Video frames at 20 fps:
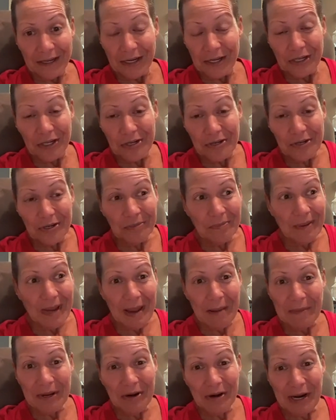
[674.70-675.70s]
do your
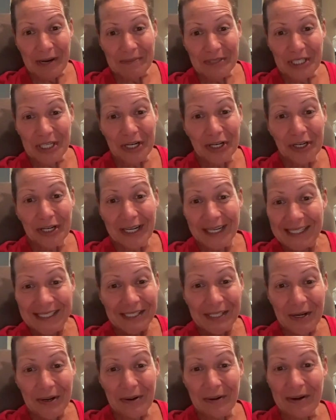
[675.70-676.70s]
mammograms yearly,
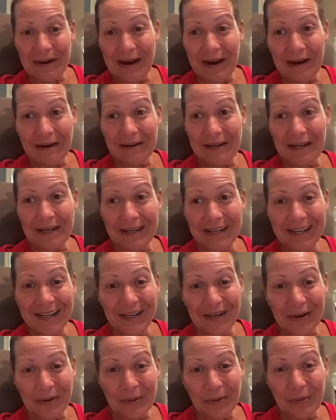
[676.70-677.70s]
so,
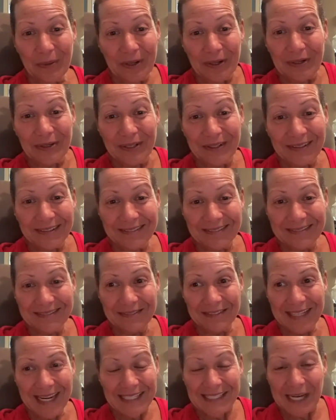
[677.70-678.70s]
we'll,
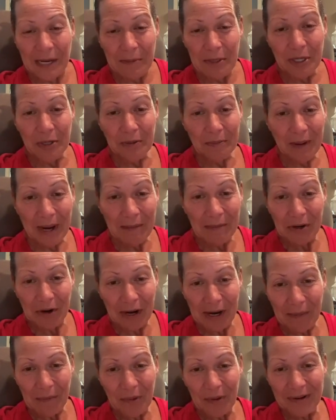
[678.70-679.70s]
next time you do a
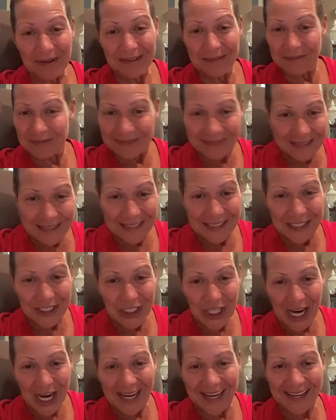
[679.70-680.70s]
mammogram, we'll
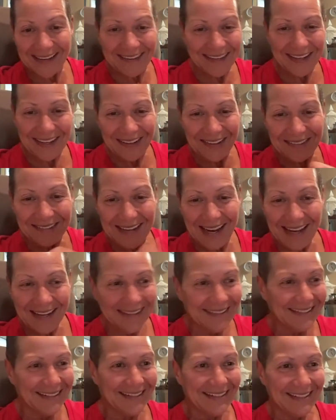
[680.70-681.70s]
check
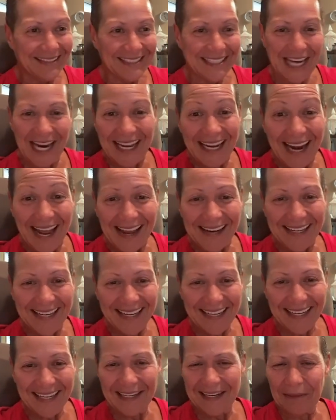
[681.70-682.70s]
it out
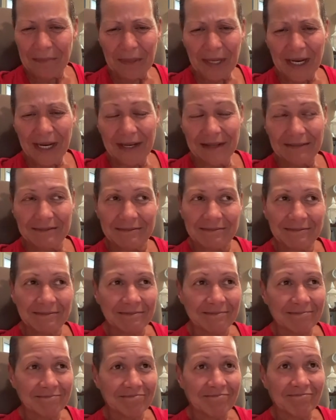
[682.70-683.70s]
again. I'm like,
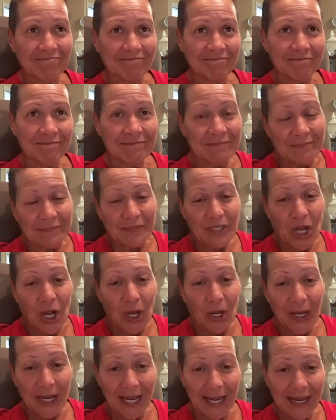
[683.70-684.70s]

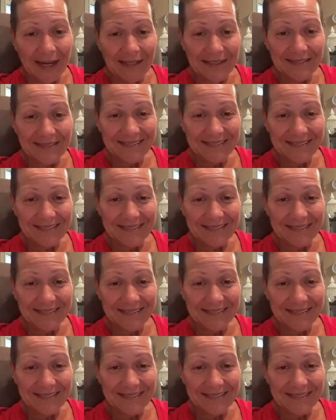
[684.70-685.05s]
okay.